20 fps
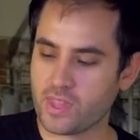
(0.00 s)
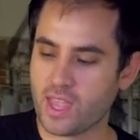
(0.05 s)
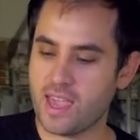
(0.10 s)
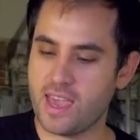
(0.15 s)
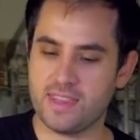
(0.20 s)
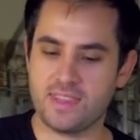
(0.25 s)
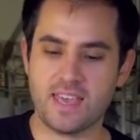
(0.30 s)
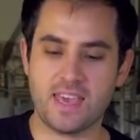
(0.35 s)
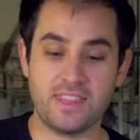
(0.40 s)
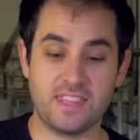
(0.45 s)

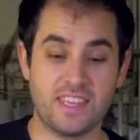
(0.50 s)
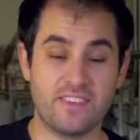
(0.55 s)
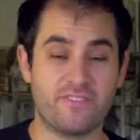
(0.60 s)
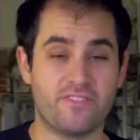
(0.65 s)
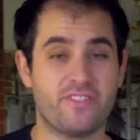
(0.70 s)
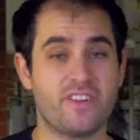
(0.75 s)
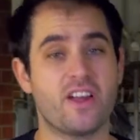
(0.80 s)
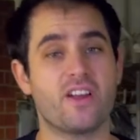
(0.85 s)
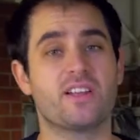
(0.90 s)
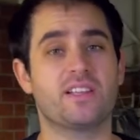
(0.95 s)
And then the
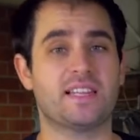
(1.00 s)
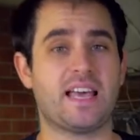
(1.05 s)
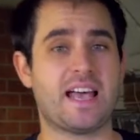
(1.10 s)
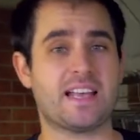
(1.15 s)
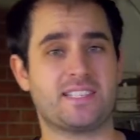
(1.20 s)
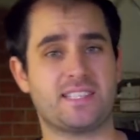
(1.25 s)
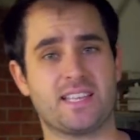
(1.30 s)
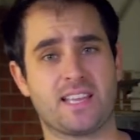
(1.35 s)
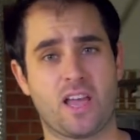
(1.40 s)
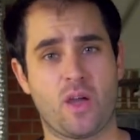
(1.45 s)
very
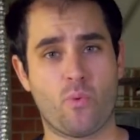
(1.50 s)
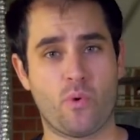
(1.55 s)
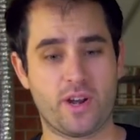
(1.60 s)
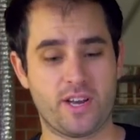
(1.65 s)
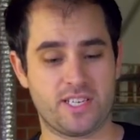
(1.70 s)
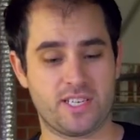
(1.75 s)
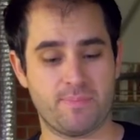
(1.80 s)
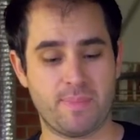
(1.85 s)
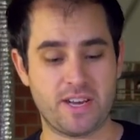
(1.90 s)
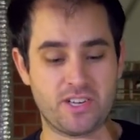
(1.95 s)
last thing I
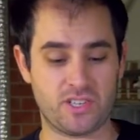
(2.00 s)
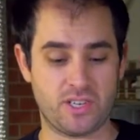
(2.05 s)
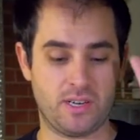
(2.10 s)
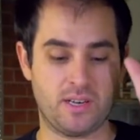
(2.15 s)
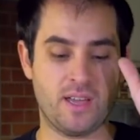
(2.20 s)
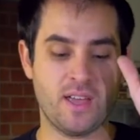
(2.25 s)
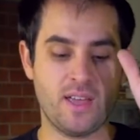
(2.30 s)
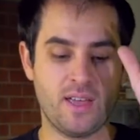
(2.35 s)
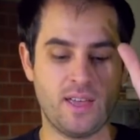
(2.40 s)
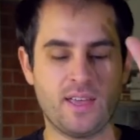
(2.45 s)
wanted to
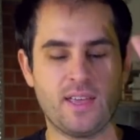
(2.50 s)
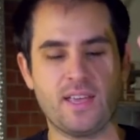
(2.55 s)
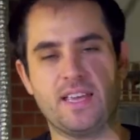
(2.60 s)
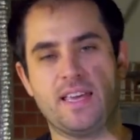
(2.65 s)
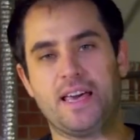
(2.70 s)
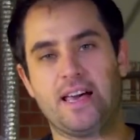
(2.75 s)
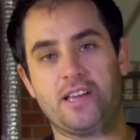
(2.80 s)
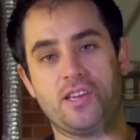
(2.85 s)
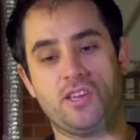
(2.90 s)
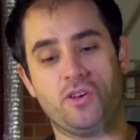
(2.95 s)
mention
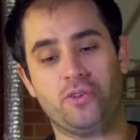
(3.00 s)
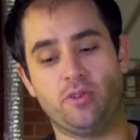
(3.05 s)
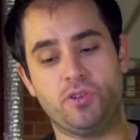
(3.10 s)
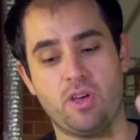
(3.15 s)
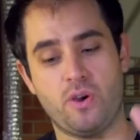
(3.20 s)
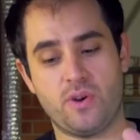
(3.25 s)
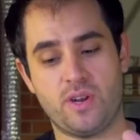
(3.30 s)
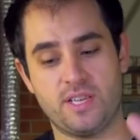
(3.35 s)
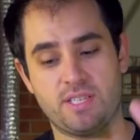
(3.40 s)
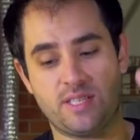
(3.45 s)
that you'll
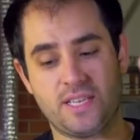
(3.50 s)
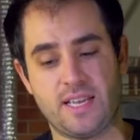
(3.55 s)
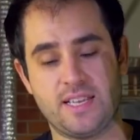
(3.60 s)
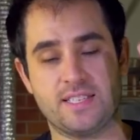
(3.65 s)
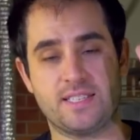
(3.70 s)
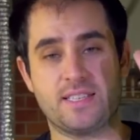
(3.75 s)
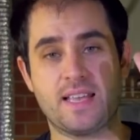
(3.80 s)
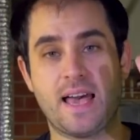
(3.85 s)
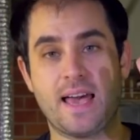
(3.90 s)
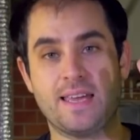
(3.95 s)
notice
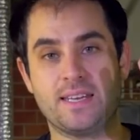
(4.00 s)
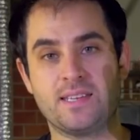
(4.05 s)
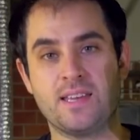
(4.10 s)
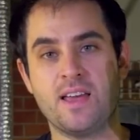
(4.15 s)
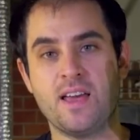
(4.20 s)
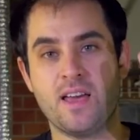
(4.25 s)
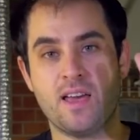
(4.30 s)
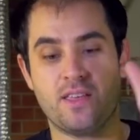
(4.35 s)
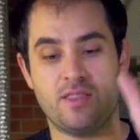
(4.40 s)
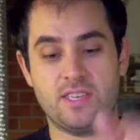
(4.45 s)
is that
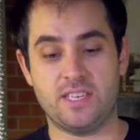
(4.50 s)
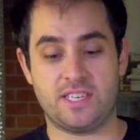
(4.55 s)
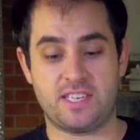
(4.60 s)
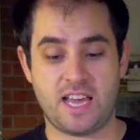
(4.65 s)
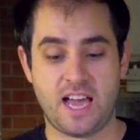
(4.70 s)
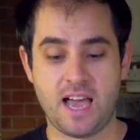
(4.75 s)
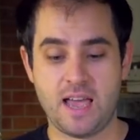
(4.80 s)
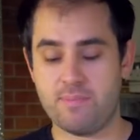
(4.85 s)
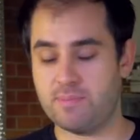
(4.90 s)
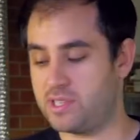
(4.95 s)
the
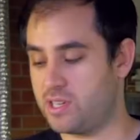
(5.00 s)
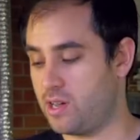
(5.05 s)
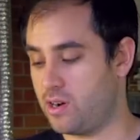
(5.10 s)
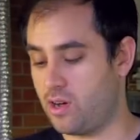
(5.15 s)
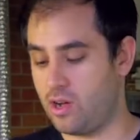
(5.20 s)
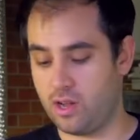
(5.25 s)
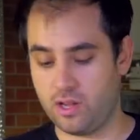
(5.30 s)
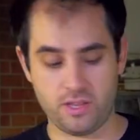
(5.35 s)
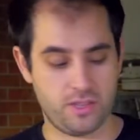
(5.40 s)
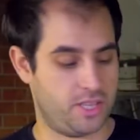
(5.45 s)
times on
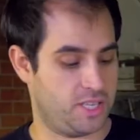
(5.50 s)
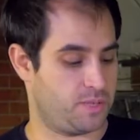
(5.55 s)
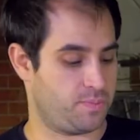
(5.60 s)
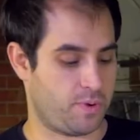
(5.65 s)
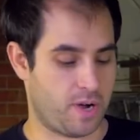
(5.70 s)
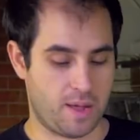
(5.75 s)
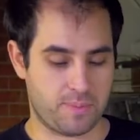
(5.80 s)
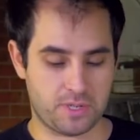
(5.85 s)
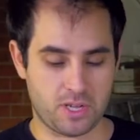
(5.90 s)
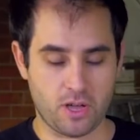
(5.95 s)
all of these
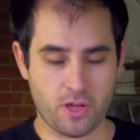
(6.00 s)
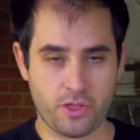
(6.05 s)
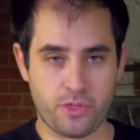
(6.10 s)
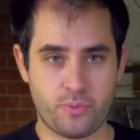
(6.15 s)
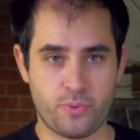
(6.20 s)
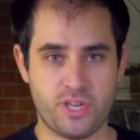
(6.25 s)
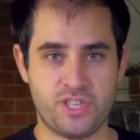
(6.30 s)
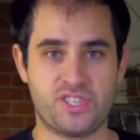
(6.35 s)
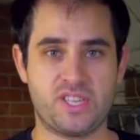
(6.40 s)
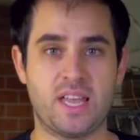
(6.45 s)
props, all
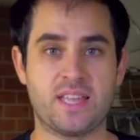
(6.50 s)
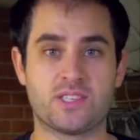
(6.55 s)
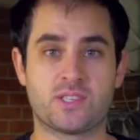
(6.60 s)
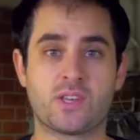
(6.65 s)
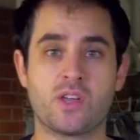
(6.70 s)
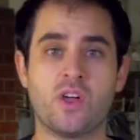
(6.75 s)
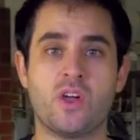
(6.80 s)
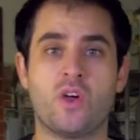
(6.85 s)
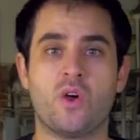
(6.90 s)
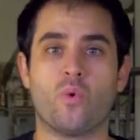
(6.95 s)
3 sets,
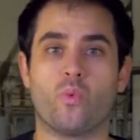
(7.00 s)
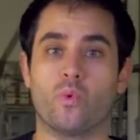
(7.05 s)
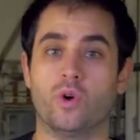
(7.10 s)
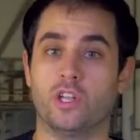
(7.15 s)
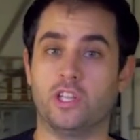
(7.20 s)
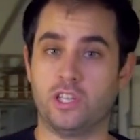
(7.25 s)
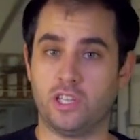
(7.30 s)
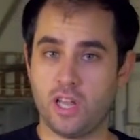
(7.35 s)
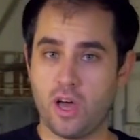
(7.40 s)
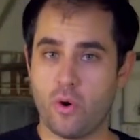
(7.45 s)
were
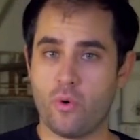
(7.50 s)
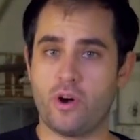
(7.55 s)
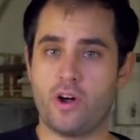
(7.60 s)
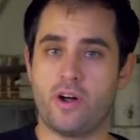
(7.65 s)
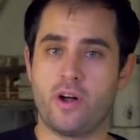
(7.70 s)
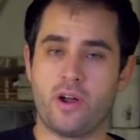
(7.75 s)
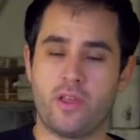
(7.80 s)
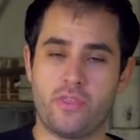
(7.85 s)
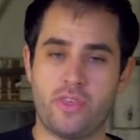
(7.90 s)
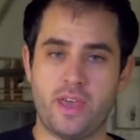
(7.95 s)

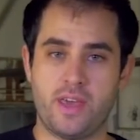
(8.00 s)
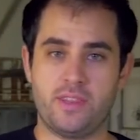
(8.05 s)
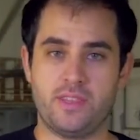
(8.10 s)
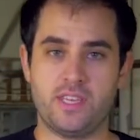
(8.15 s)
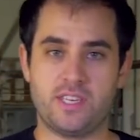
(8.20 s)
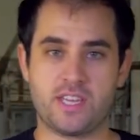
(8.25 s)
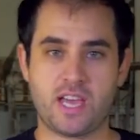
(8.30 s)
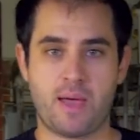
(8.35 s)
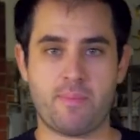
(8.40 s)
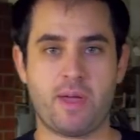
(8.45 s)
lower than
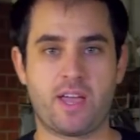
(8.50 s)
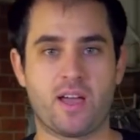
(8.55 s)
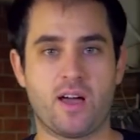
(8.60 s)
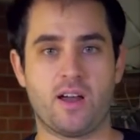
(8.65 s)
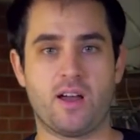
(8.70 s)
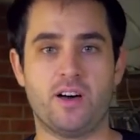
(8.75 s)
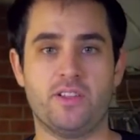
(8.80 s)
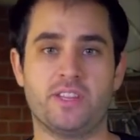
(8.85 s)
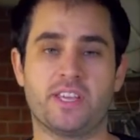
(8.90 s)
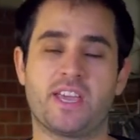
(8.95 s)
the time I
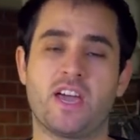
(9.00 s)
got on the